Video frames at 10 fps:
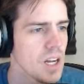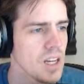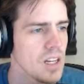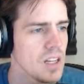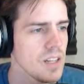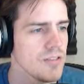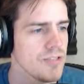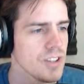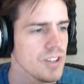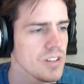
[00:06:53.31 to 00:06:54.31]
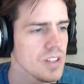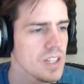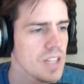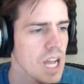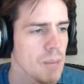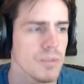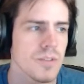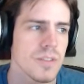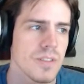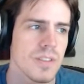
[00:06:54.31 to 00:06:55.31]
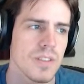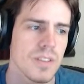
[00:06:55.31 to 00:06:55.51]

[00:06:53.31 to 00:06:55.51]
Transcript: I feel like apples and